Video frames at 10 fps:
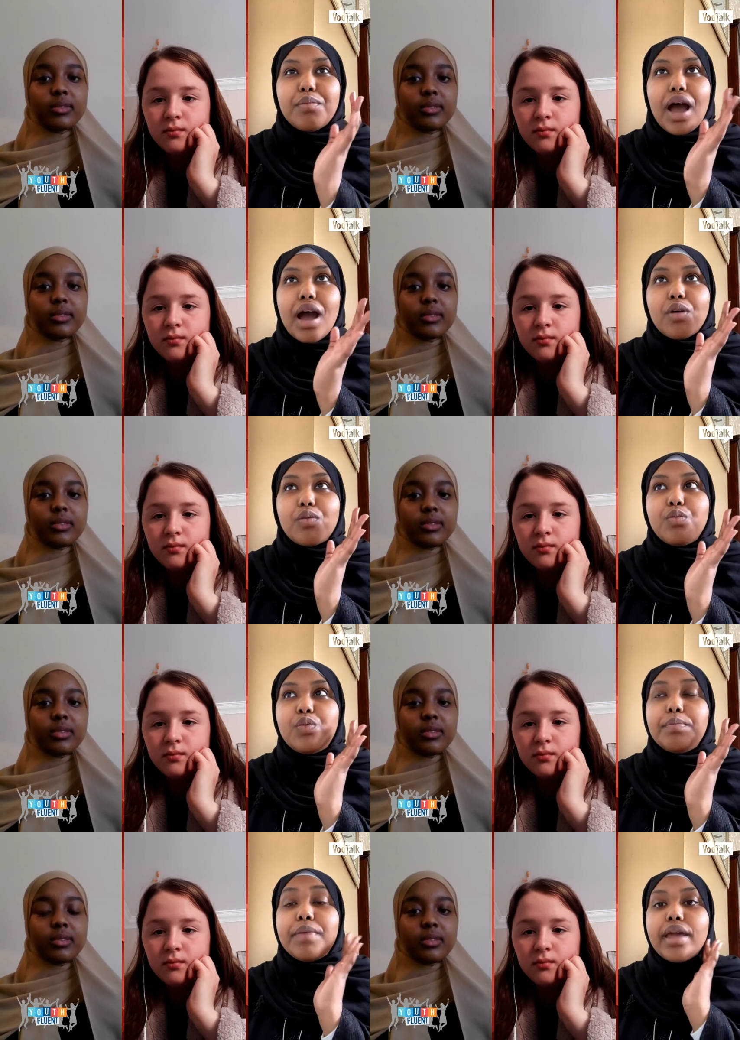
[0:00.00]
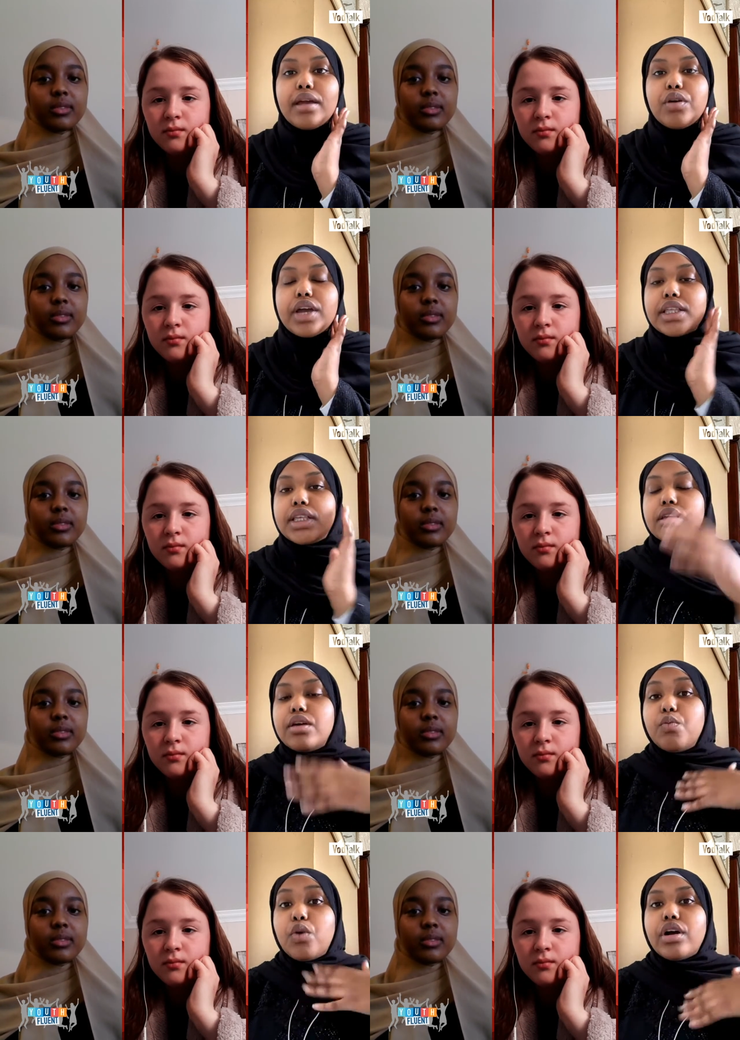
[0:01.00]
Speaker 1: how we may
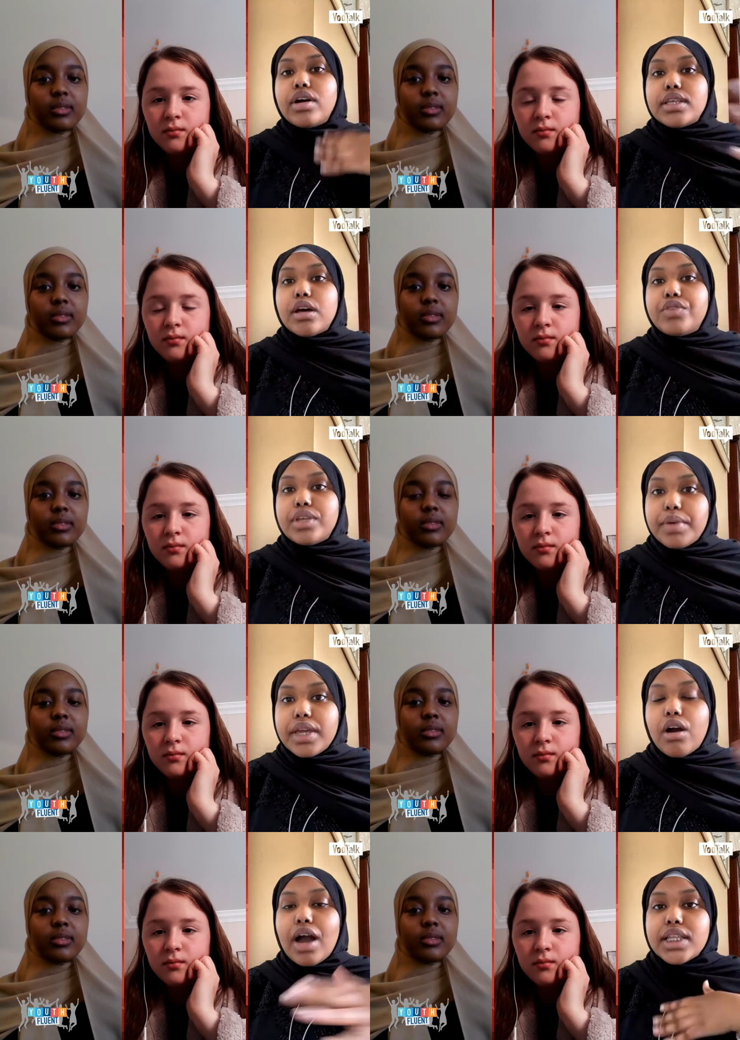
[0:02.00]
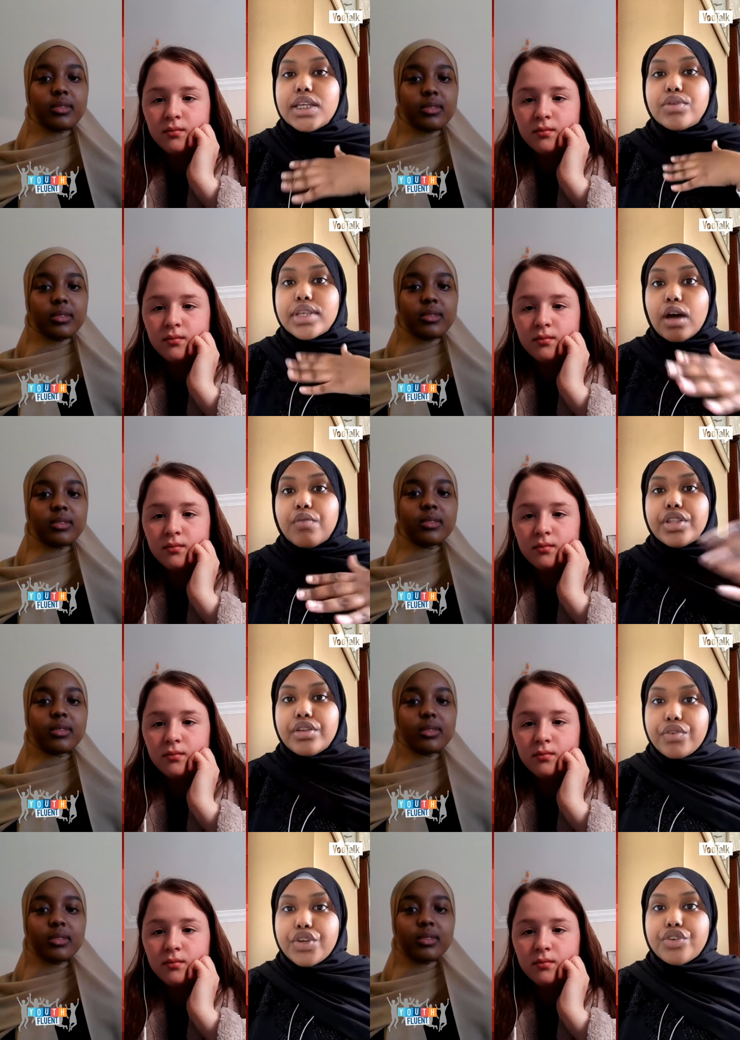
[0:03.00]
want ourselves to be our ideal self in
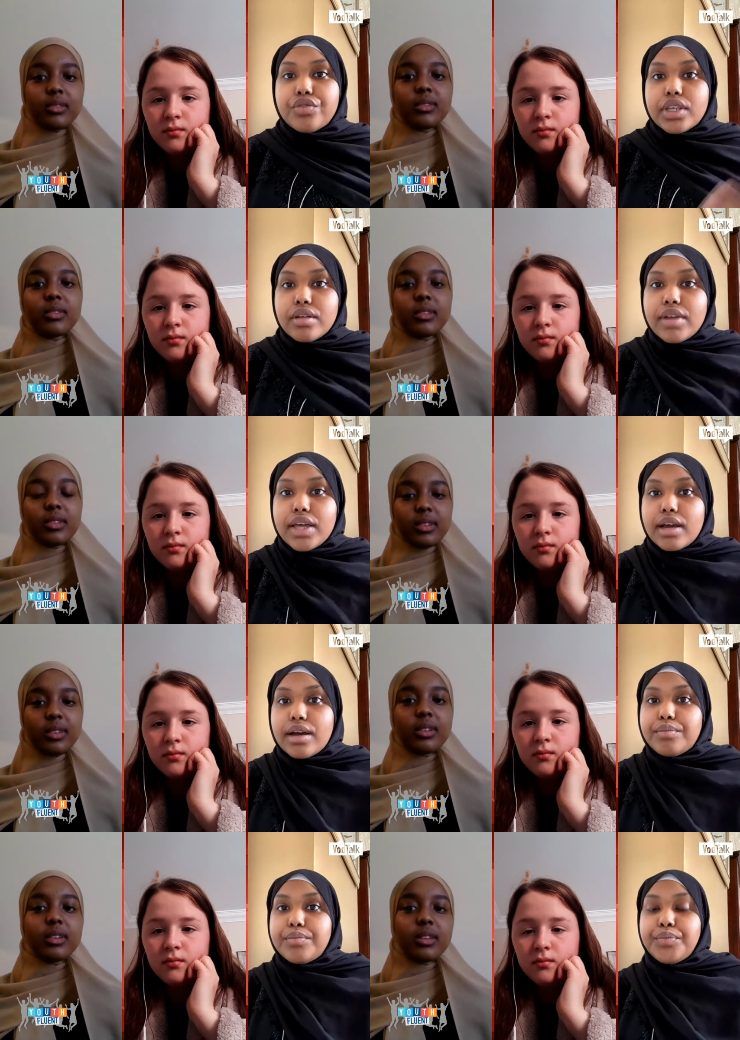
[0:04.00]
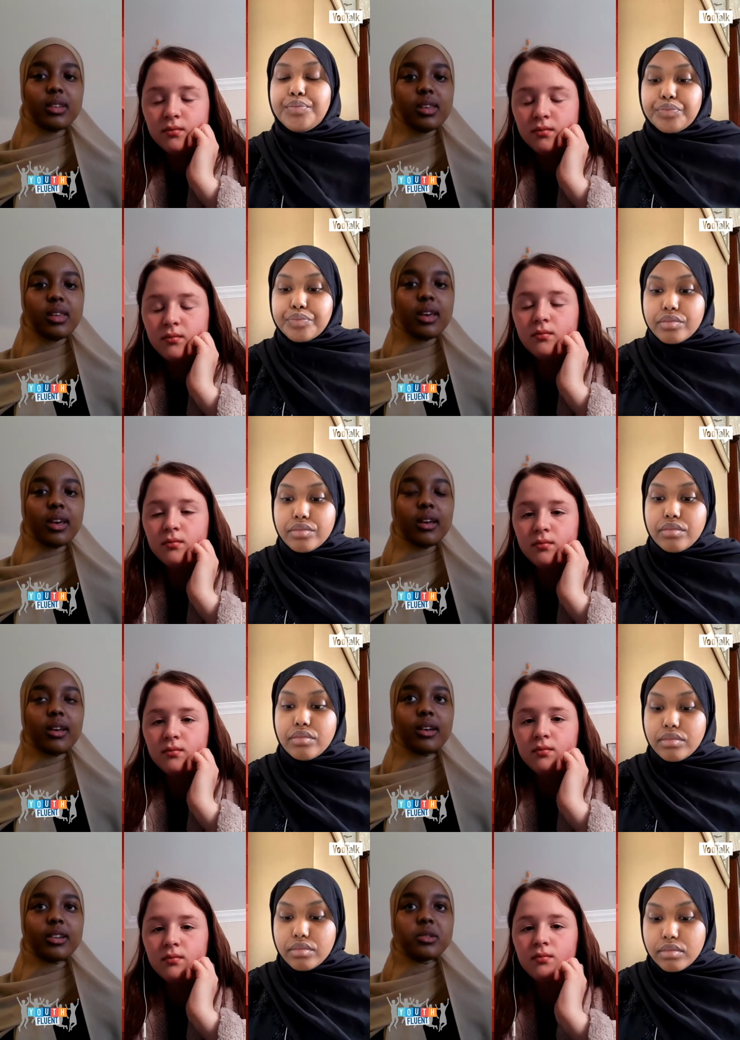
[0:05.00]
the future and stuff like that
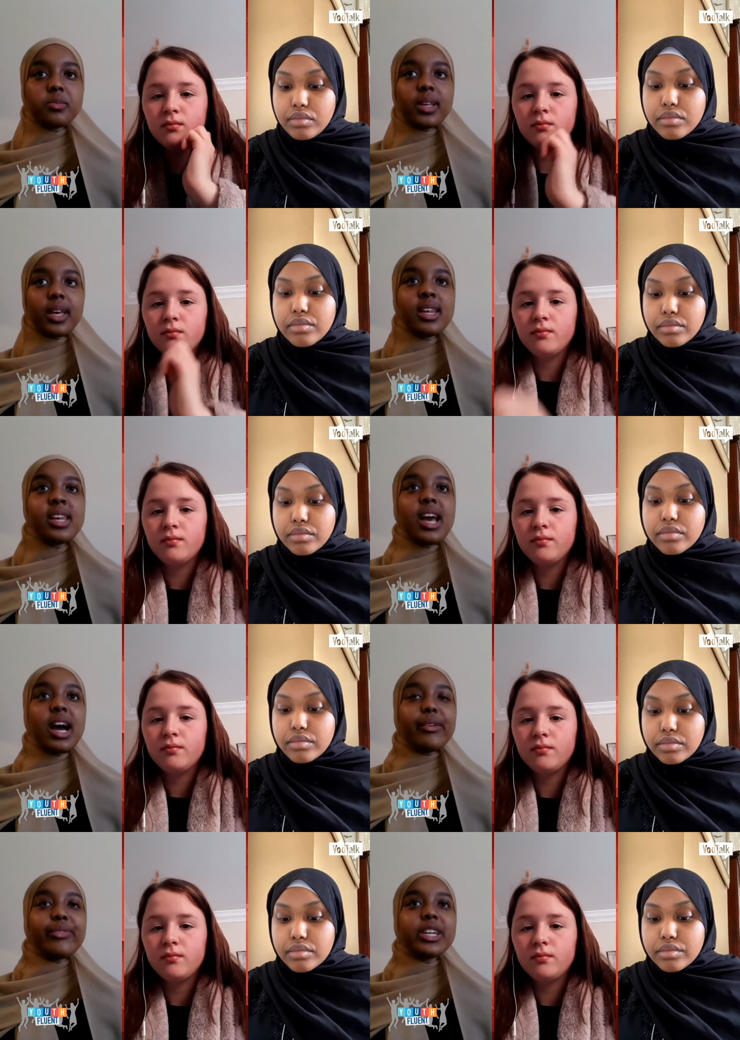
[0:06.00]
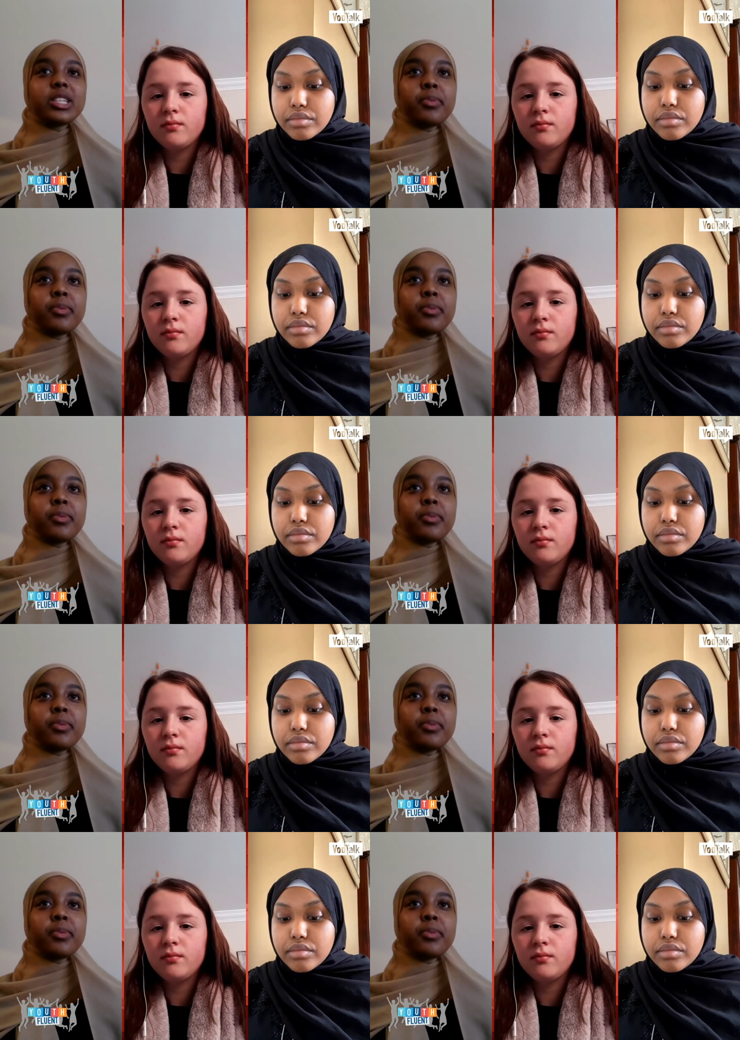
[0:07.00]
Speaker 2: yeah, hundred percent. I think it's